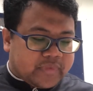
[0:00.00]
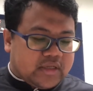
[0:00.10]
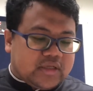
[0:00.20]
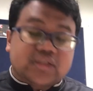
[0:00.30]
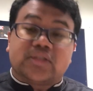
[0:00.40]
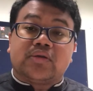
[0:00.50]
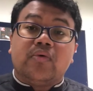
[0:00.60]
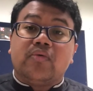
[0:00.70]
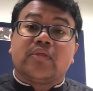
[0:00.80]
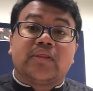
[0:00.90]

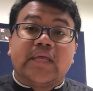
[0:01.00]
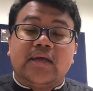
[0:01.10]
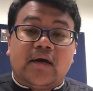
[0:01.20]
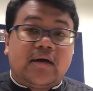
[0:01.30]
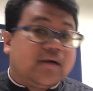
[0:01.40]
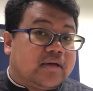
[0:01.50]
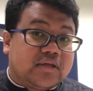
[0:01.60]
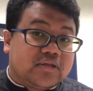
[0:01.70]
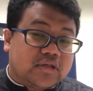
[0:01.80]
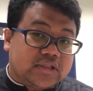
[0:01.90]
So they are
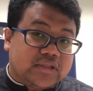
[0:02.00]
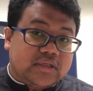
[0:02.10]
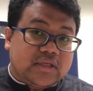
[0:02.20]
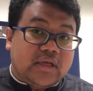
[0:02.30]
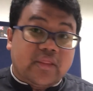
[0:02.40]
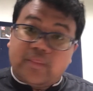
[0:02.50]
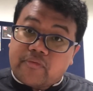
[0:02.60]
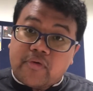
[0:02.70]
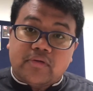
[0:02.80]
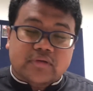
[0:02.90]
not in the
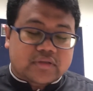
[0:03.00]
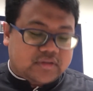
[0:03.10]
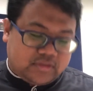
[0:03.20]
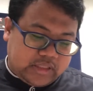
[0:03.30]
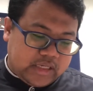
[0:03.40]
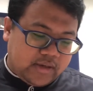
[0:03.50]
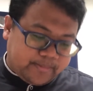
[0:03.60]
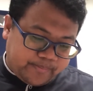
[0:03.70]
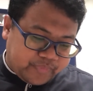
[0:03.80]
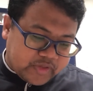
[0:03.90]
rules. Okay,
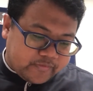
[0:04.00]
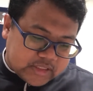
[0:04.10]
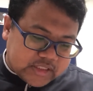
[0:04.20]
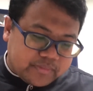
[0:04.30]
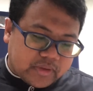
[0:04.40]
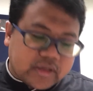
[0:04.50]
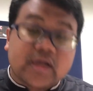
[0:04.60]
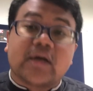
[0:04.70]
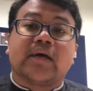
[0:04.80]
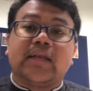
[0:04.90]
for example,
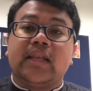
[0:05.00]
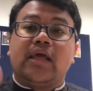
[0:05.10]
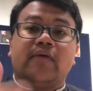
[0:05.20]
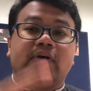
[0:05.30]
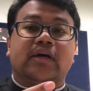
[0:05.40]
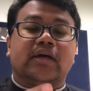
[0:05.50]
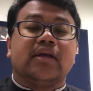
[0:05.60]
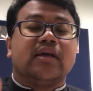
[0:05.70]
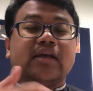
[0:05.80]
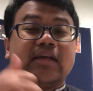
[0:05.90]
clever,
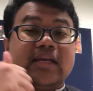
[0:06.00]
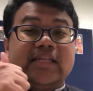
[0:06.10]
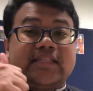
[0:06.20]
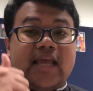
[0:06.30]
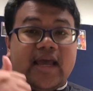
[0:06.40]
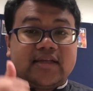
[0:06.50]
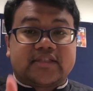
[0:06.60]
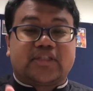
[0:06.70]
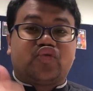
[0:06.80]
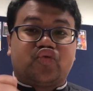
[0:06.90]
it
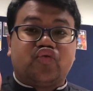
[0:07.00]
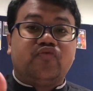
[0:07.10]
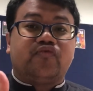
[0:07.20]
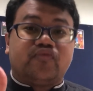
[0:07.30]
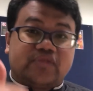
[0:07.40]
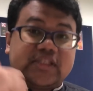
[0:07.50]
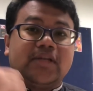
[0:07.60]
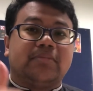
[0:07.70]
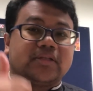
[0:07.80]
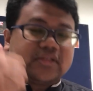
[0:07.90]
has two
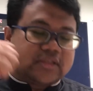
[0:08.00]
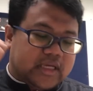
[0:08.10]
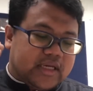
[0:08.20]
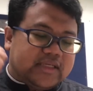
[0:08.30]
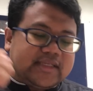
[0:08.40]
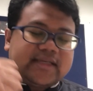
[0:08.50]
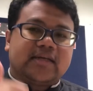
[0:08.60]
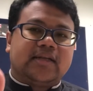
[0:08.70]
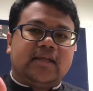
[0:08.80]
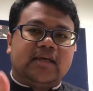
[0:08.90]
syllables,
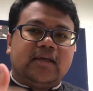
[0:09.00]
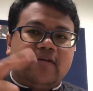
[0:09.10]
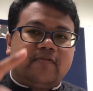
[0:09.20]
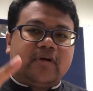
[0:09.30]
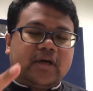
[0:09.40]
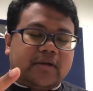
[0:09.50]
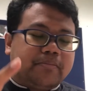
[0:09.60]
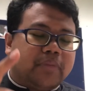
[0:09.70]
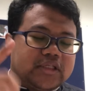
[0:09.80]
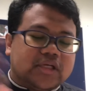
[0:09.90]
clever,
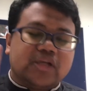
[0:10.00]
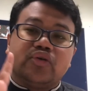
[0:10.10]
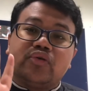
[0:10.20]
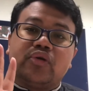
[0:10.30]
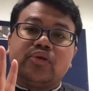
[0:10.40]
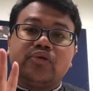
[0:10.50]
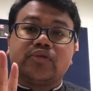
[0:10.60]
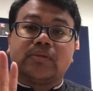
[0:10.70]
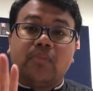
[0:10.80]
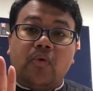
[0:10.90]
but you don't use
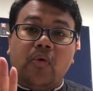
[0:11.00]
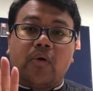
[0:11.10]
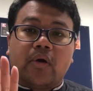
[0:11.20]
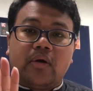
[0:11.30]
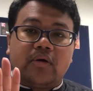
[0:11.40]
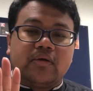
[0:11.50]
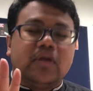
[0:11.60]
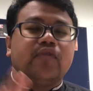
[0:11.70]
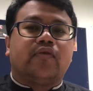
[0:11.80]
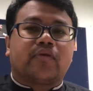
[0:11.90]
more
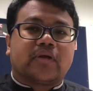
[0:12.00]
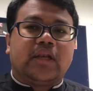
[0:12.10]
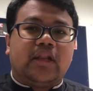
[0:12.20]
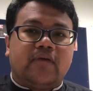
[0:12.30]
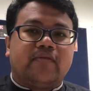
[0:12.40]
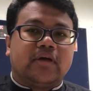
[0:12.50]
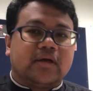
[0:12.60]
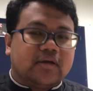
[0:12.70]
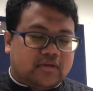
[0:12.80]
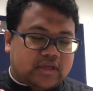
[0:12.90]
for clever,
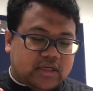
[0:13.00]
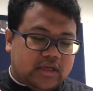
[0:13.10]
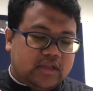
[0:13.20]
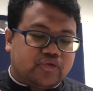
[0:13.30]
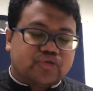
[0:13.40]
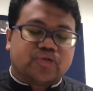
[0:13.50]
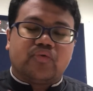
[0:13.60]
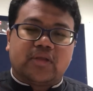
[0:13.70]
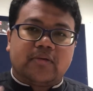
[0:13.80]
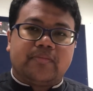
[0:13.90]
okay, to show the
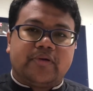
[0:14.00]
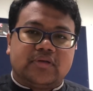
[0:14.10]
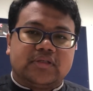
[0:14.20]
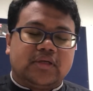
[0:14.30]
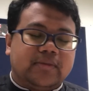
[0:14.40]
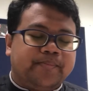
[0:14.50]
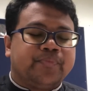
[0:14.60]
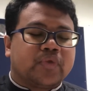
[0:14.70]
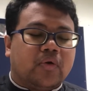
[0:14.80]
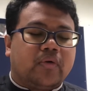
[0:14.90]
comparison,
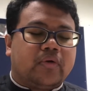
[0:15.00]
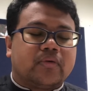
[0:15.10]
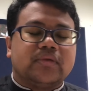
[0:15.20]
or